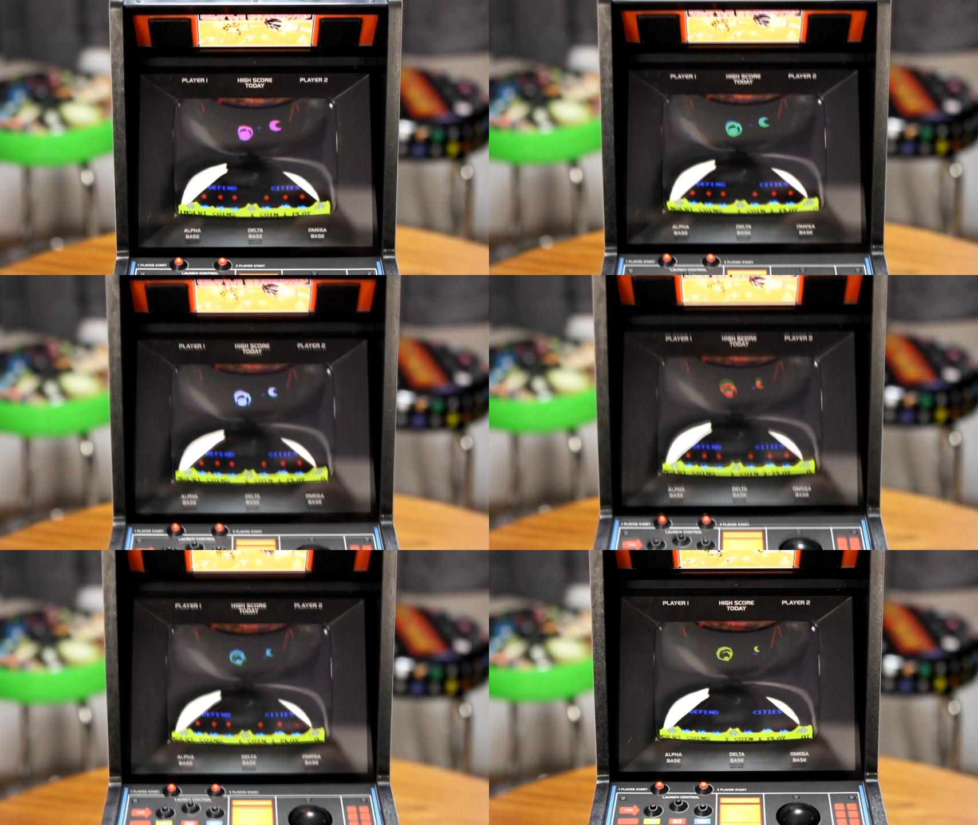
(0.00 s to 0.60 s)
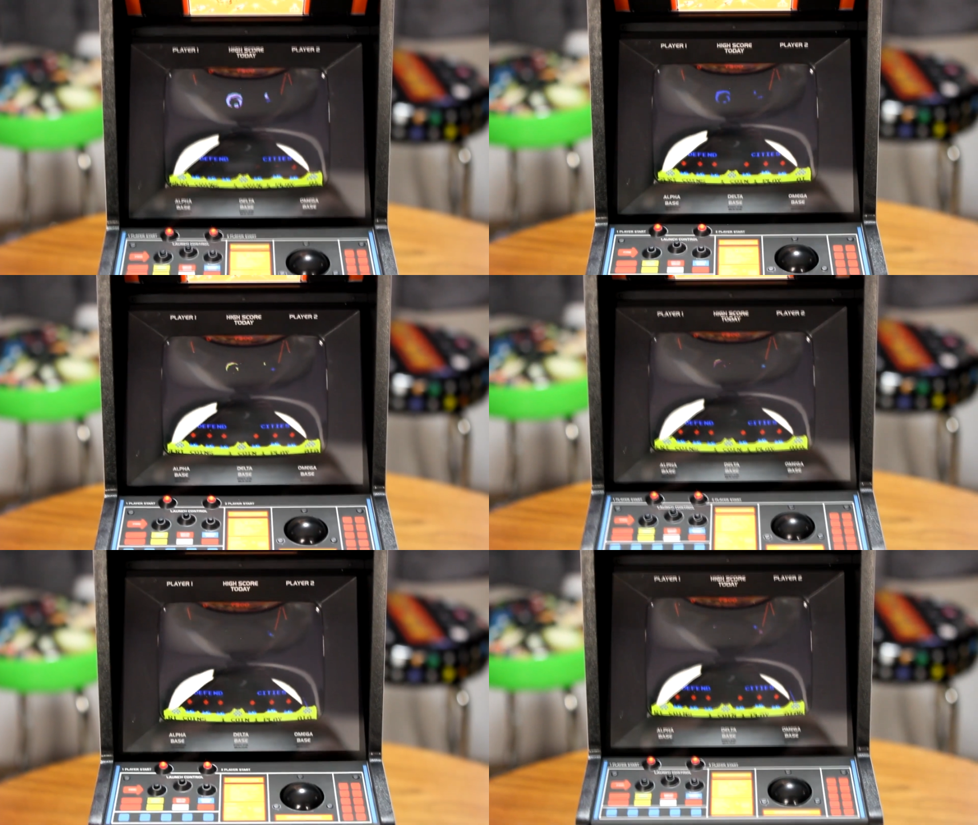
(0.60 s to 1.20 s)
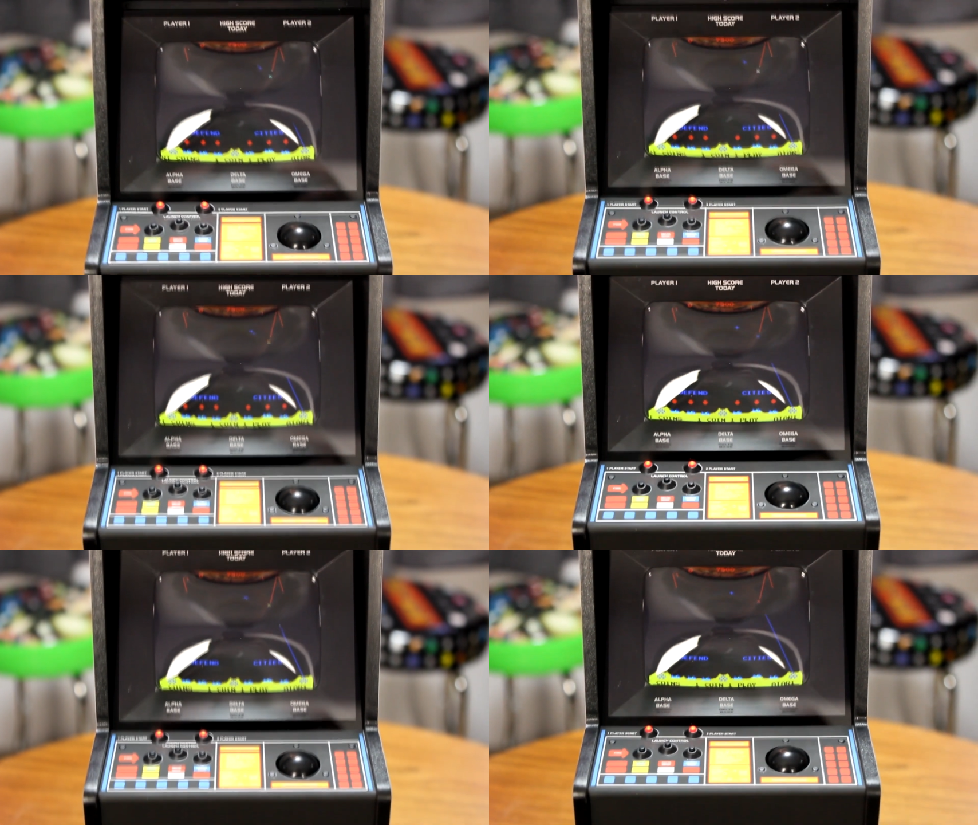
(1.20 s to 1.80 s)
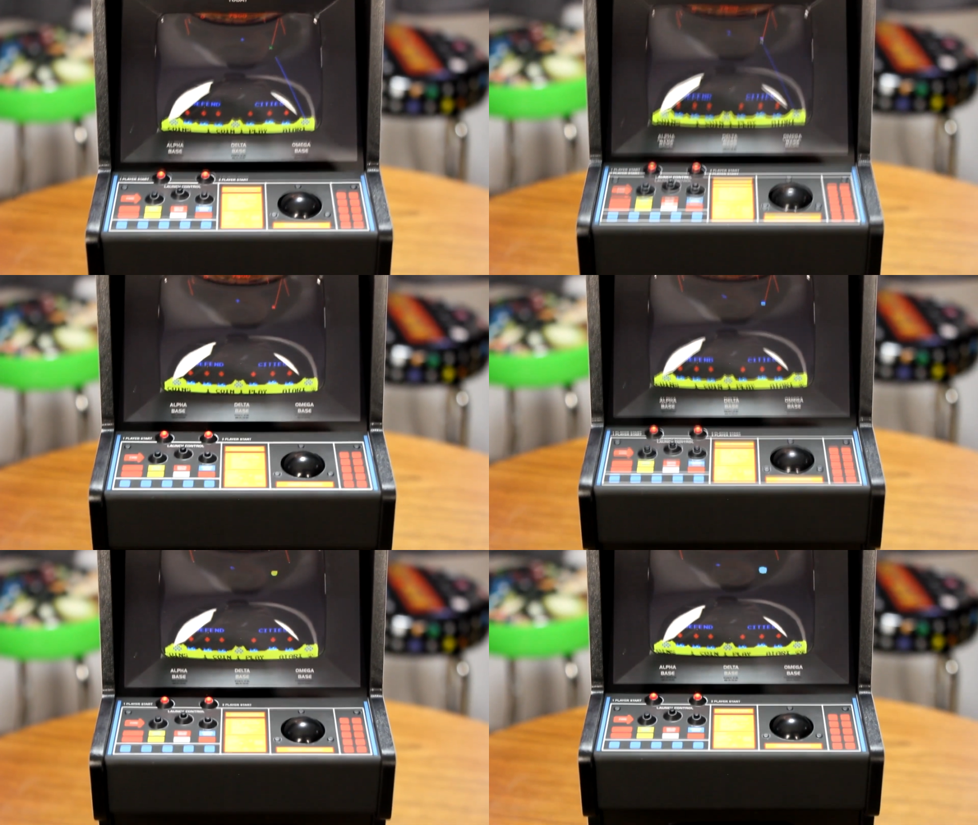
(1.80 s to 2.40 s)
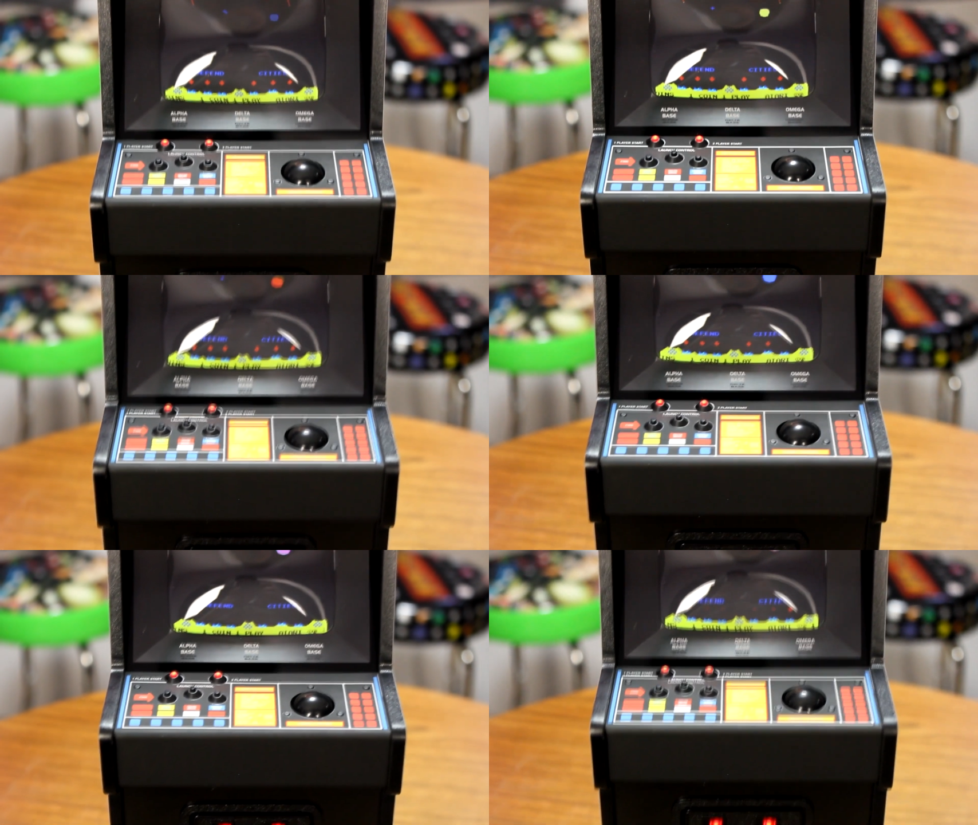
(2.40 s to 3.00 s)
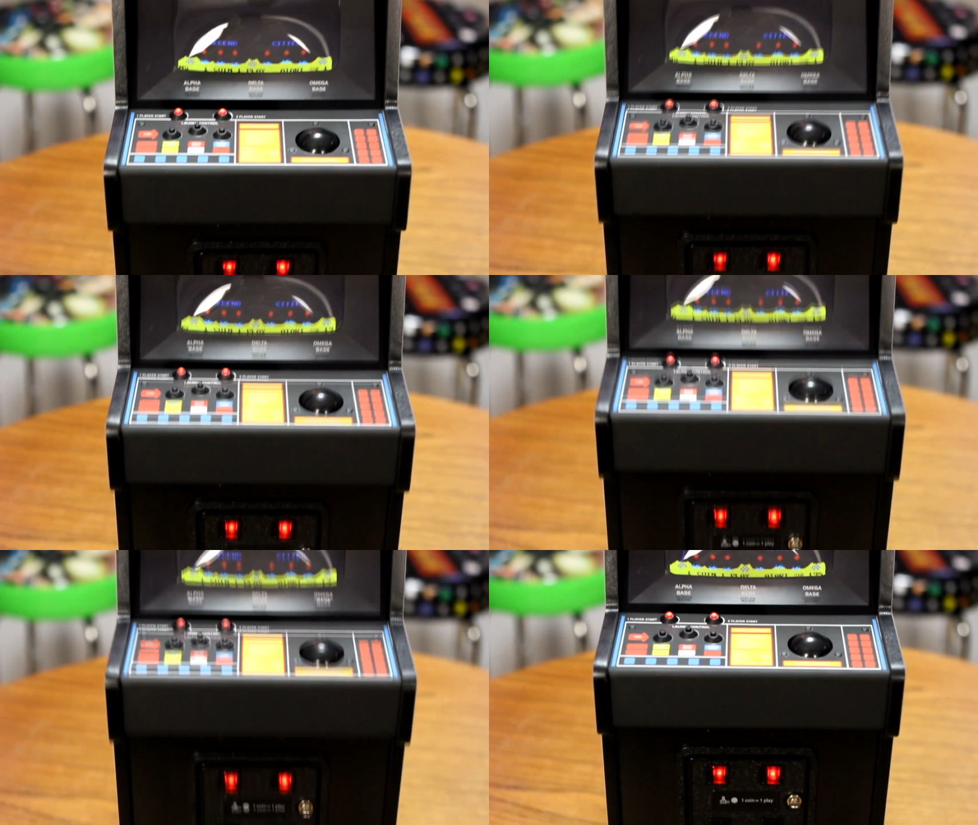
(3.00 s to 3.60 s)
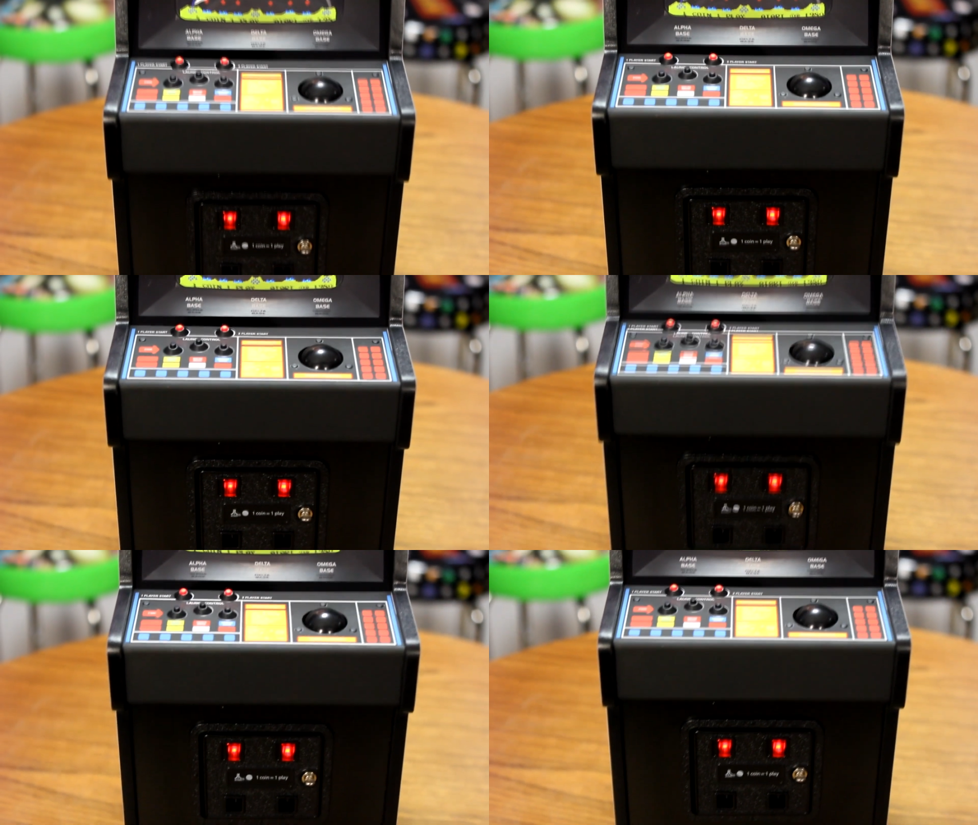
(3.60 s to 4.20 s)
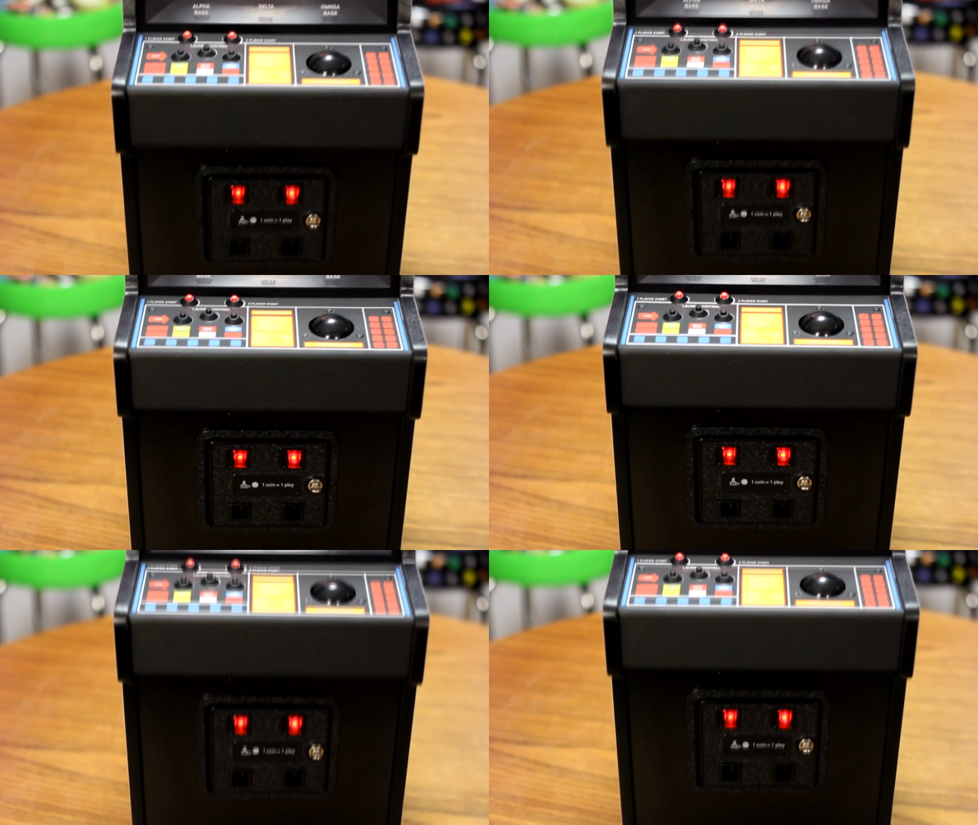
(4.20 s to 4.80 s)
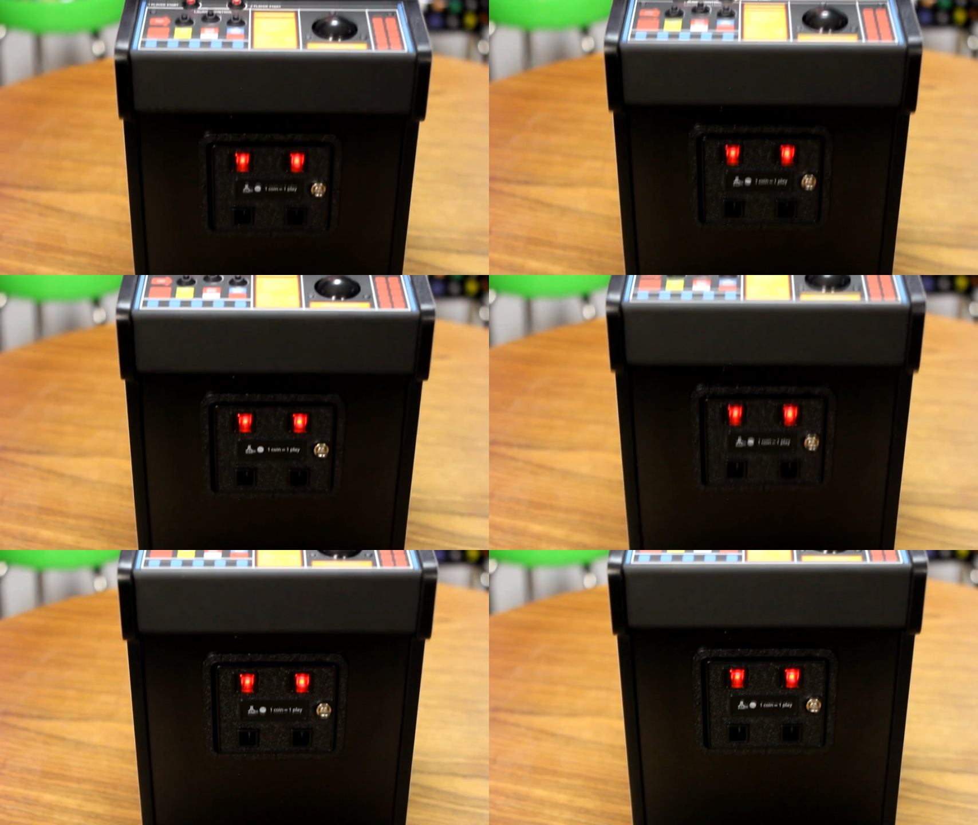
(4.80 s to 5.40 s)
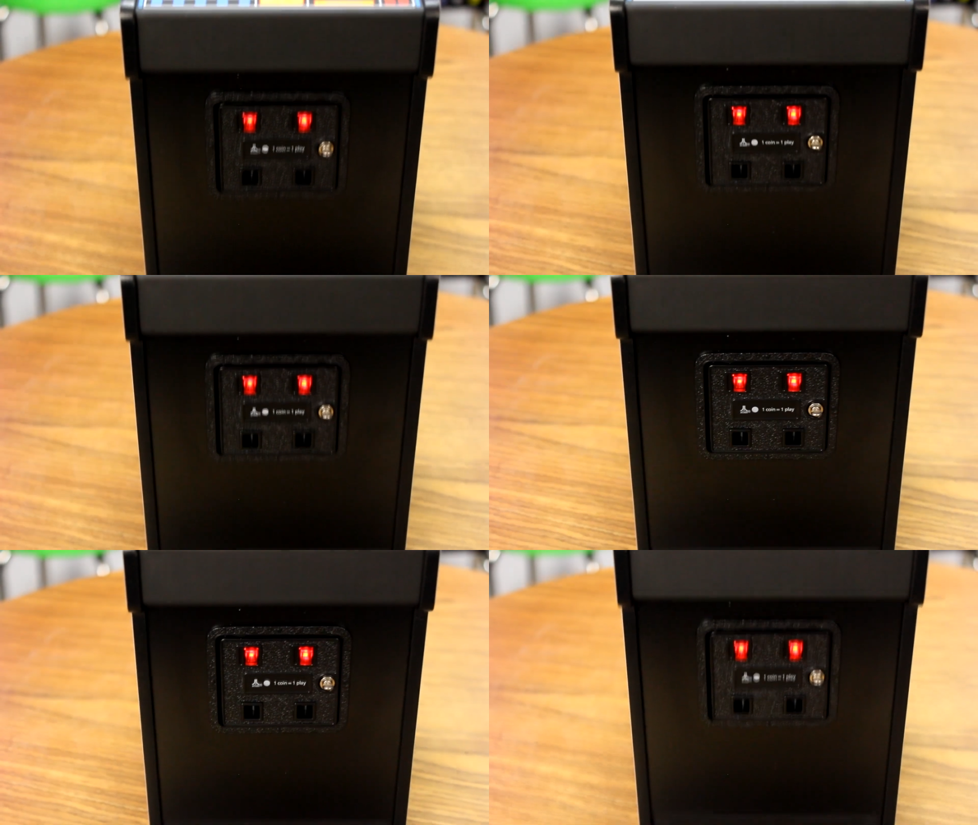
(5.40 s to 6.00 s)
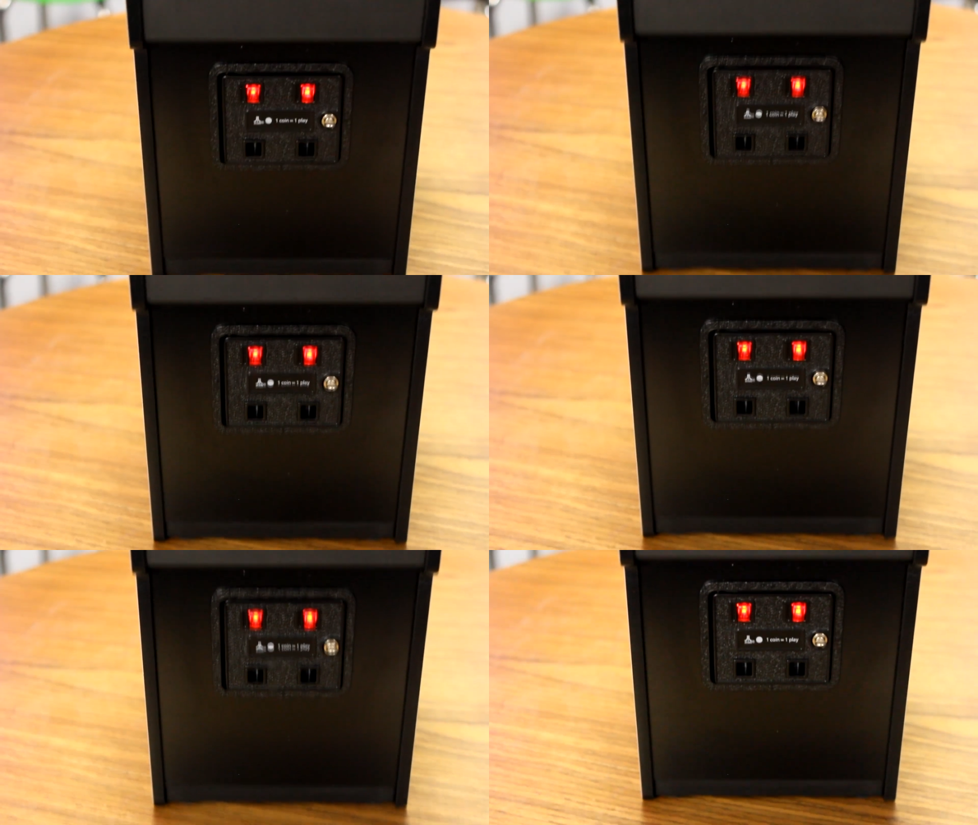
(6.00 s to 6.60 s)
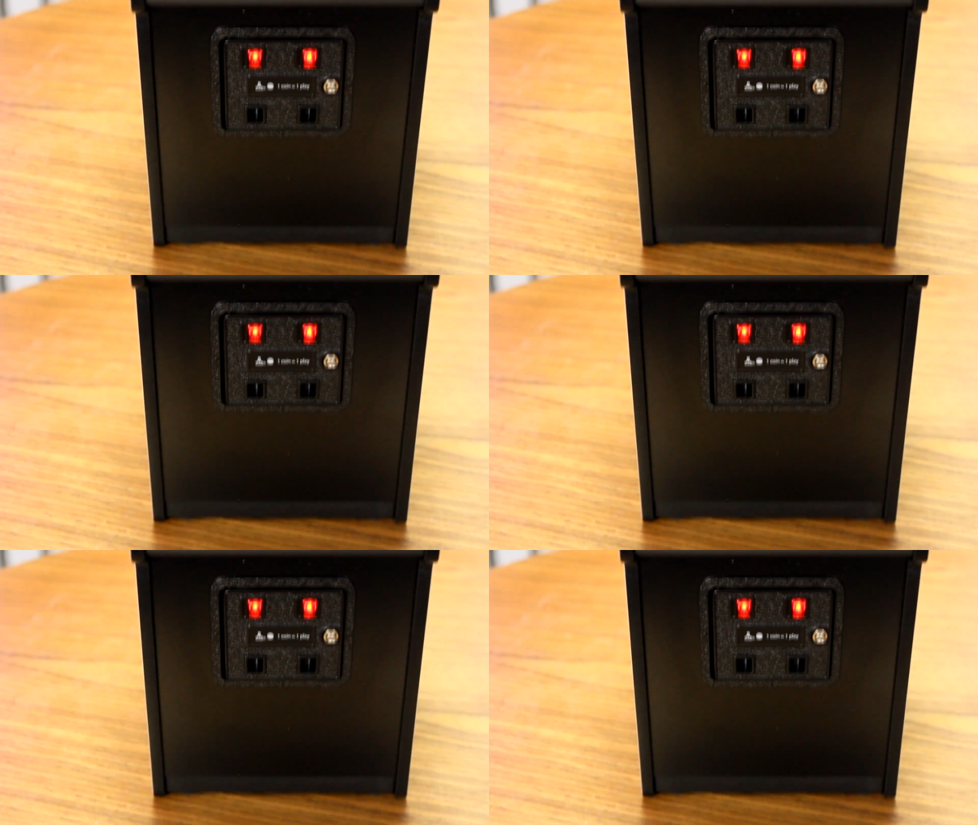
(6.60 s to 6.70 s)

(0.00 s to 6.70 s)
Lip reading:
Nobody's mouth can be seen.